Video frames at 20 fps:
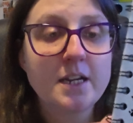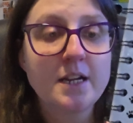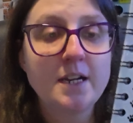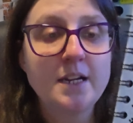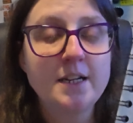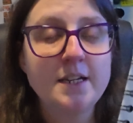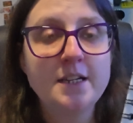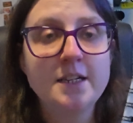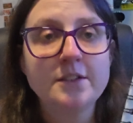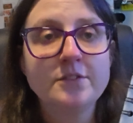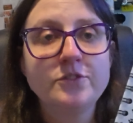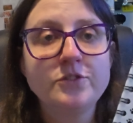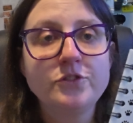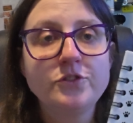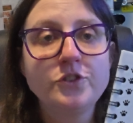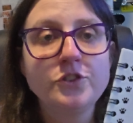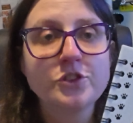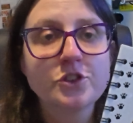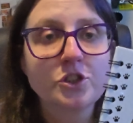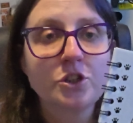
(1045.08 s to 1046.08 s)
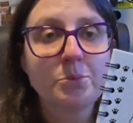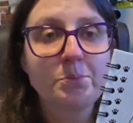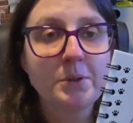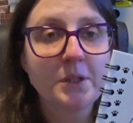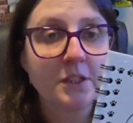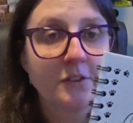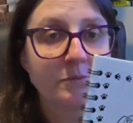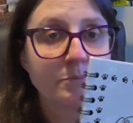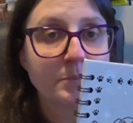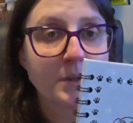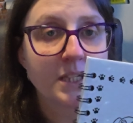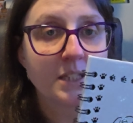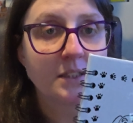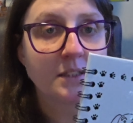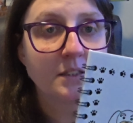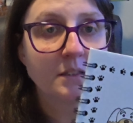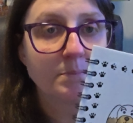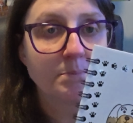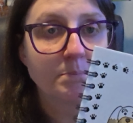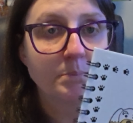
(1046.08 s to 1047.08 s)
a couple of
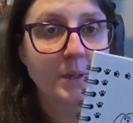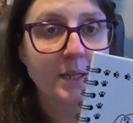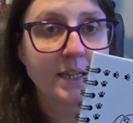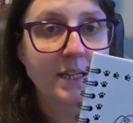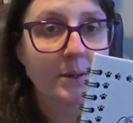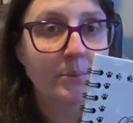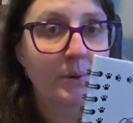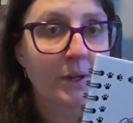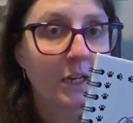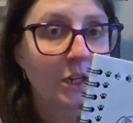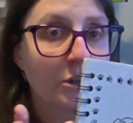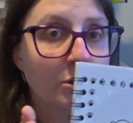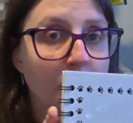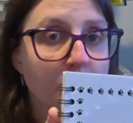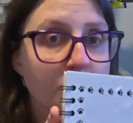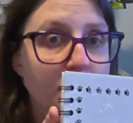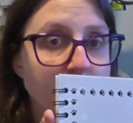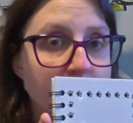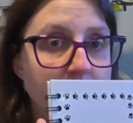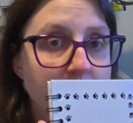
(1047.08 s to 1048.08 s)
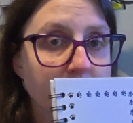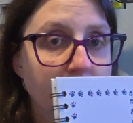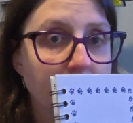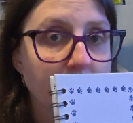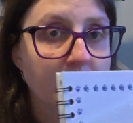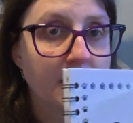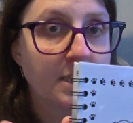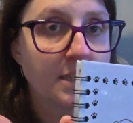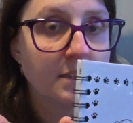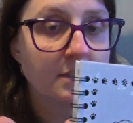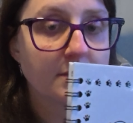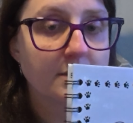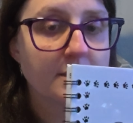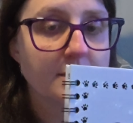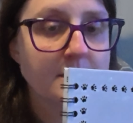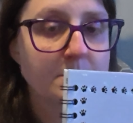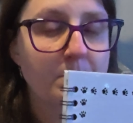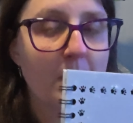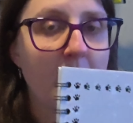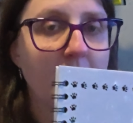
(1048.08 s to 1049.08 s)
mil bigger when it comes to the
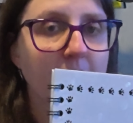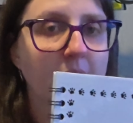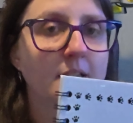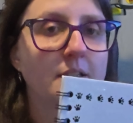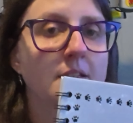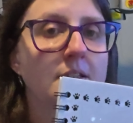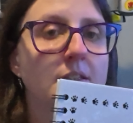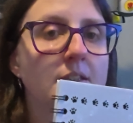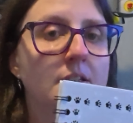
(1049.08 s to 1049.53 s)
spine,